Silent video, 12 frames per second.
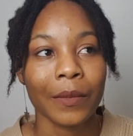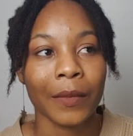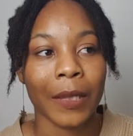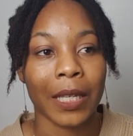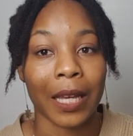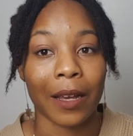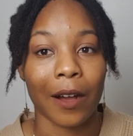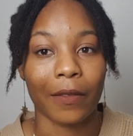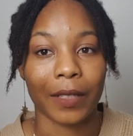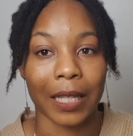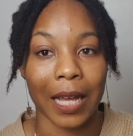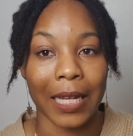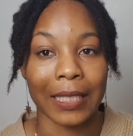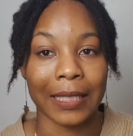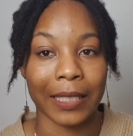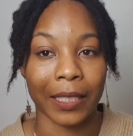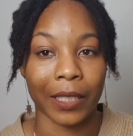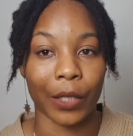yeah, after that I
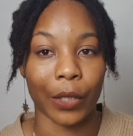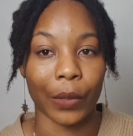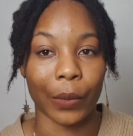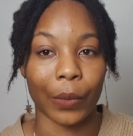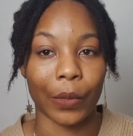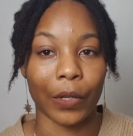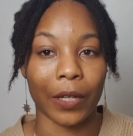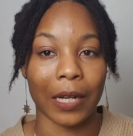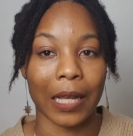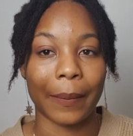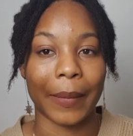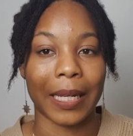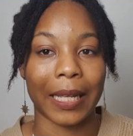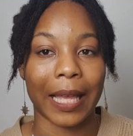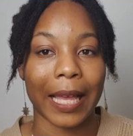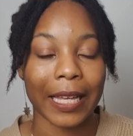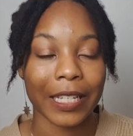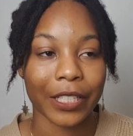did go on
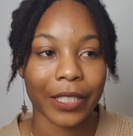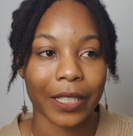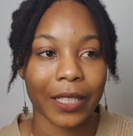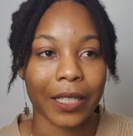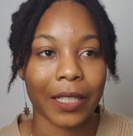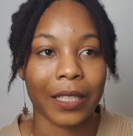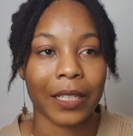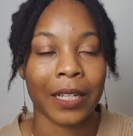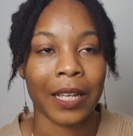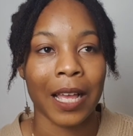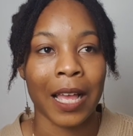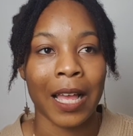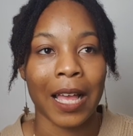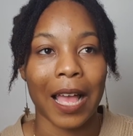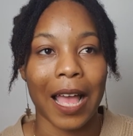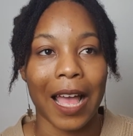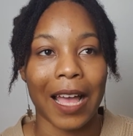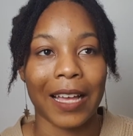medication,
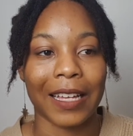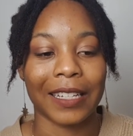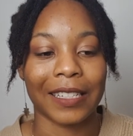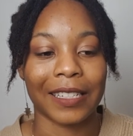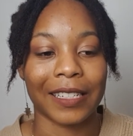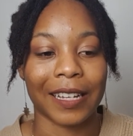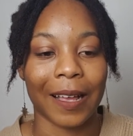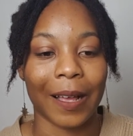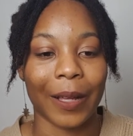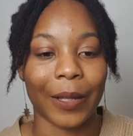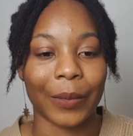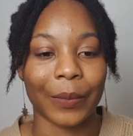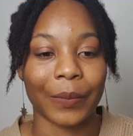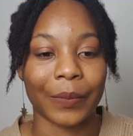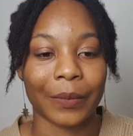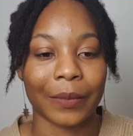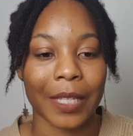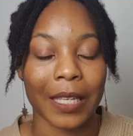and
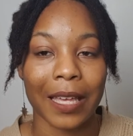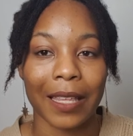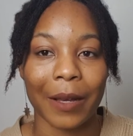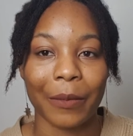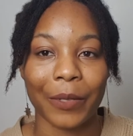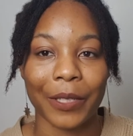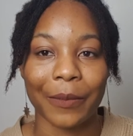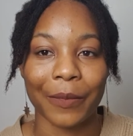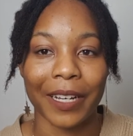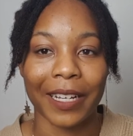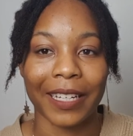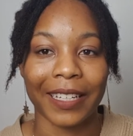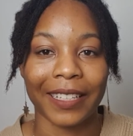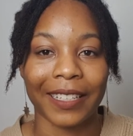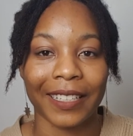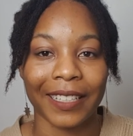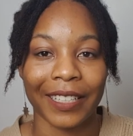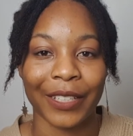yeah, that was my
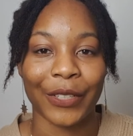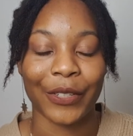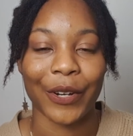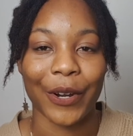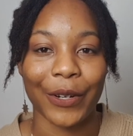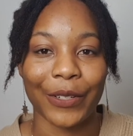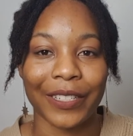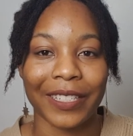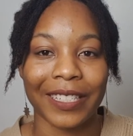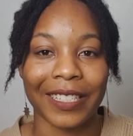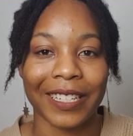Crohn's